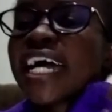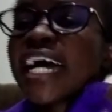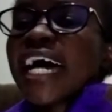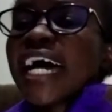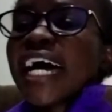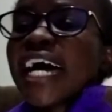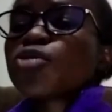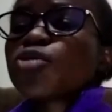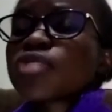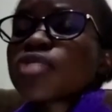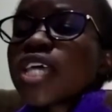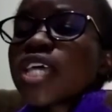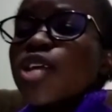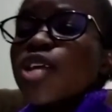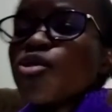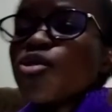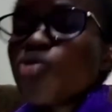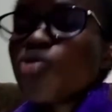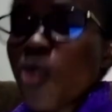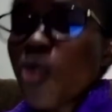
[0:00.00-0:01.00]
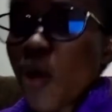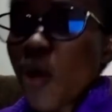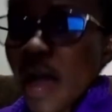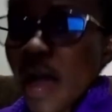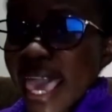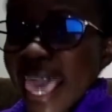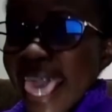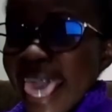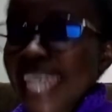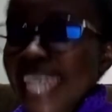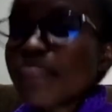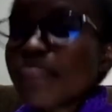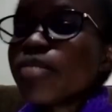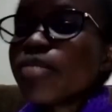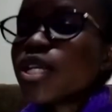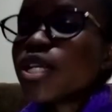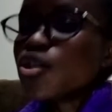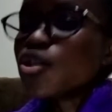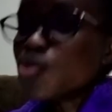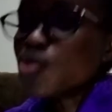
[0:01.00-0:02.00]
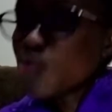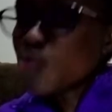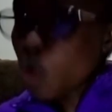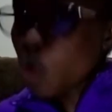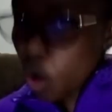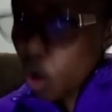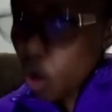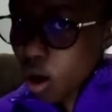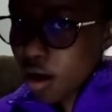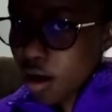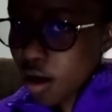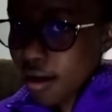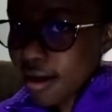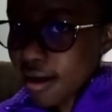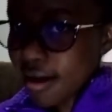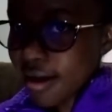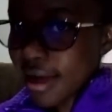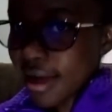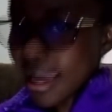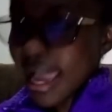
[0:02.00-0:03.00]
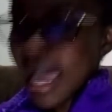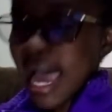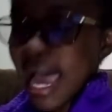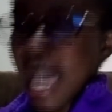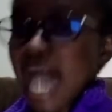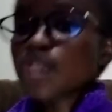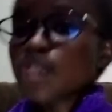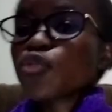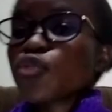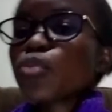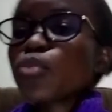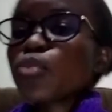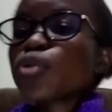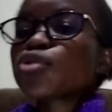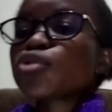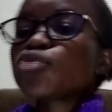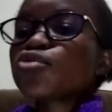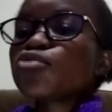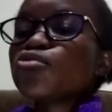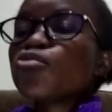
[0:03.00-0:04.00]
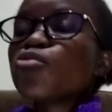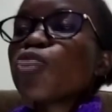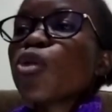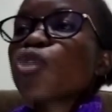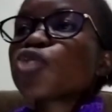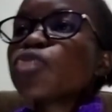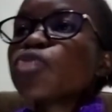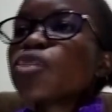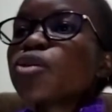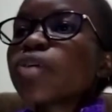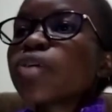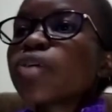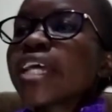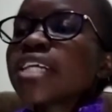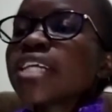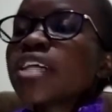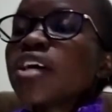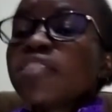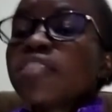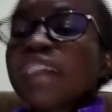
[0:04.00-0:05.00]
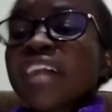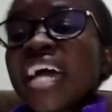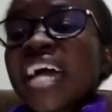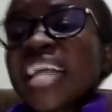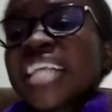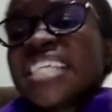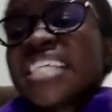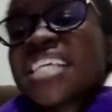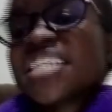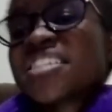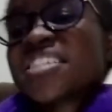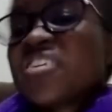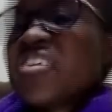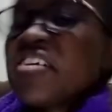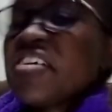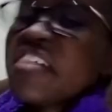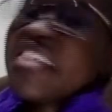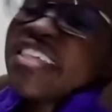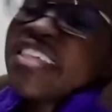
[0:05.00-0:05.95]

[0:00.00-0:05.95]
girl to say no and mean no, as opposed to what we know right now. If a girl says no,